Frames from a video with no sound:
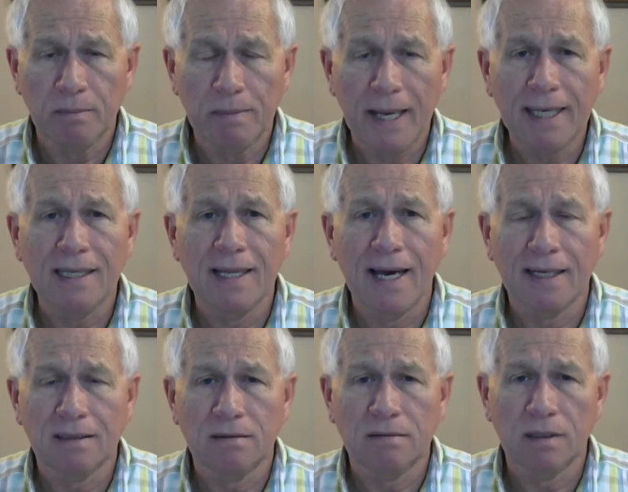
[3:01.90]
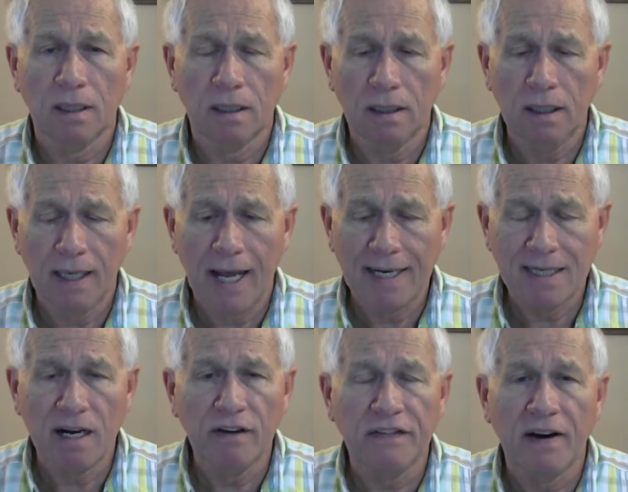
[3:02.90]
making that in
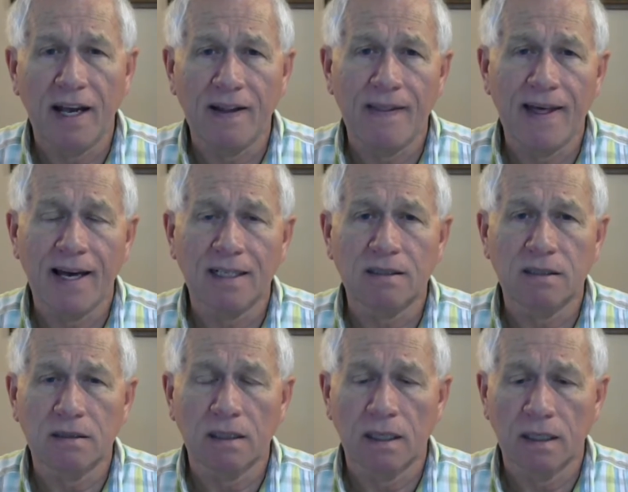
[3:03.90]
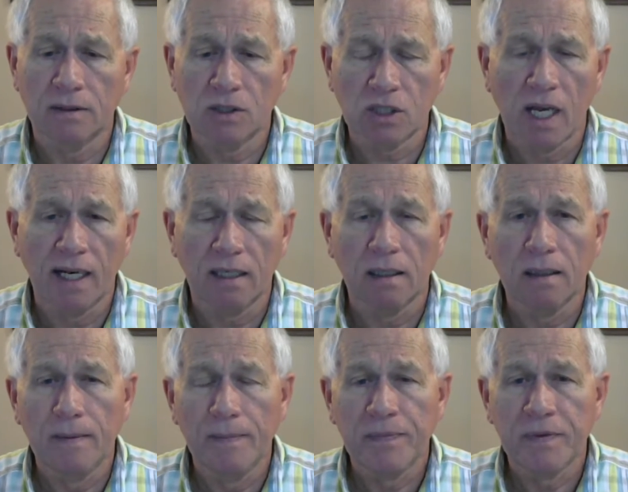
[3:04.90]
identifying that cycle.
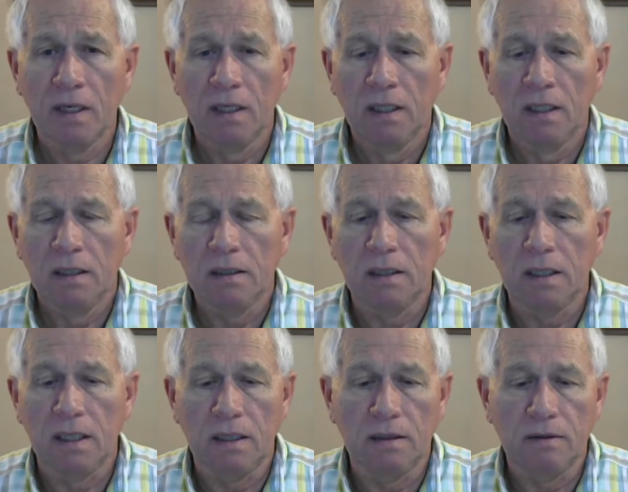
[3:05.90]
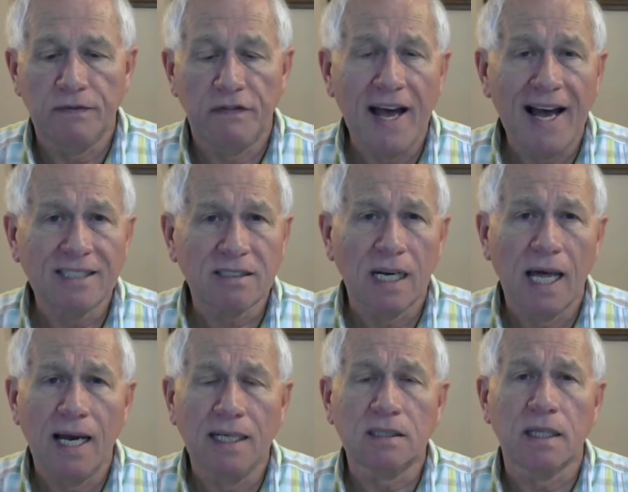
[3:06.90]
The fast
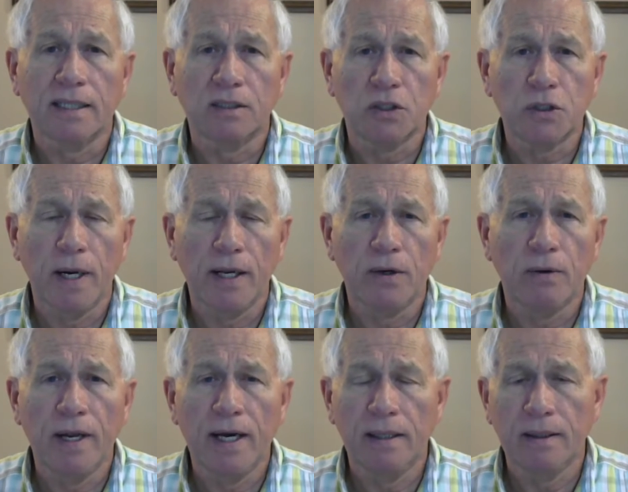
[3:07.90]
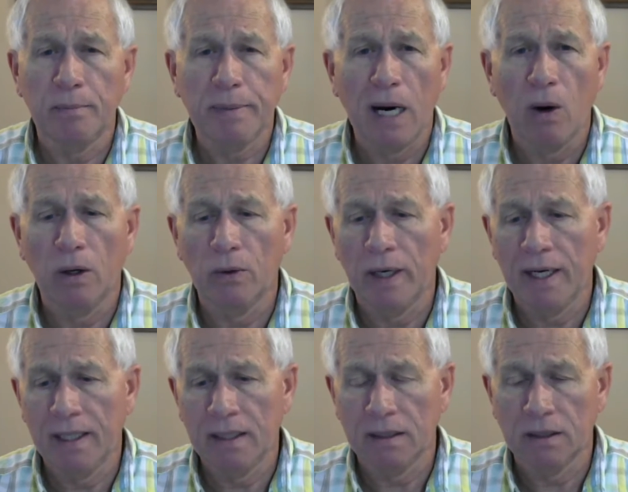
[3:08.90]
lines like the trend red and the power
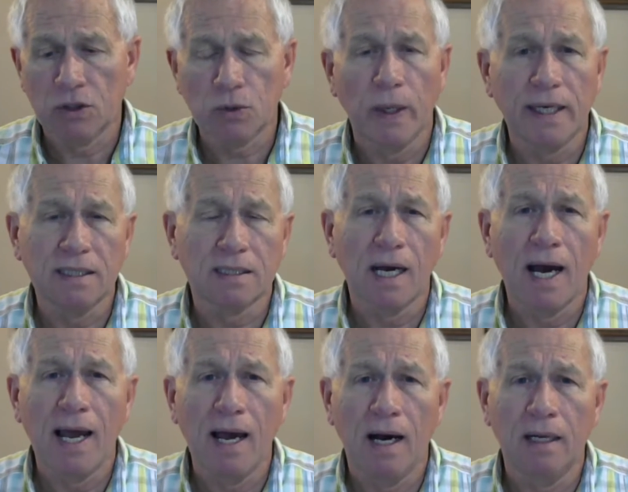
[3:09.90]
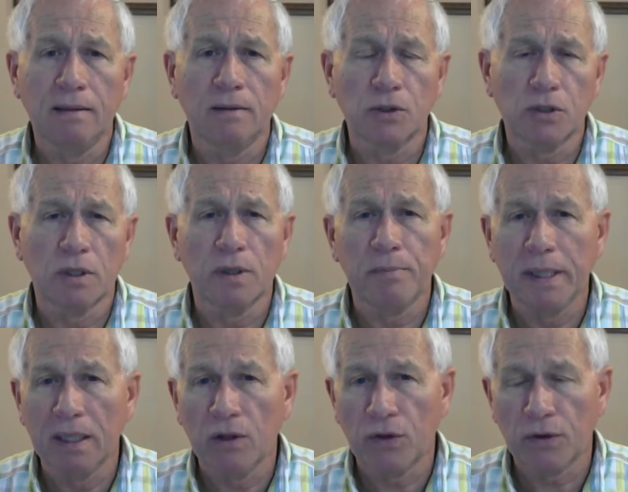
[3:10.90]
red and the swing Zion, those are the
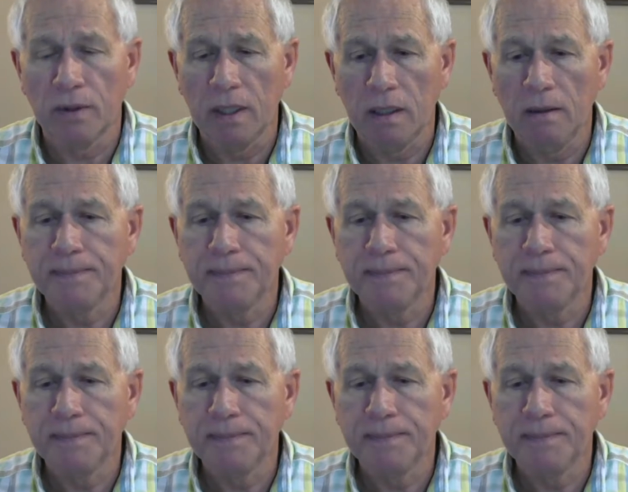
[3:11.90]
big three.